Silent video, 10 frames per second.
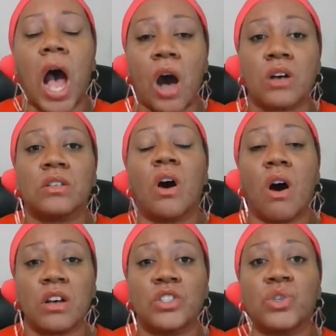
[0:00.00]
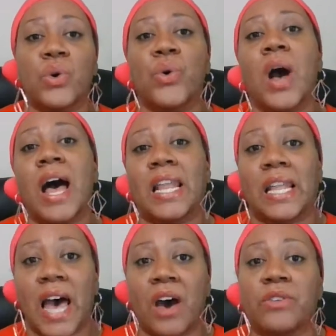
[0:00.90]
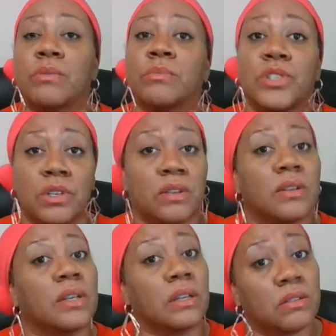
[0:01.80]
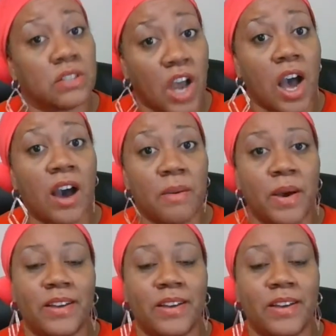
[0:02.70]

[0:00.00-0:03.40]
I'll also allow them to get a job,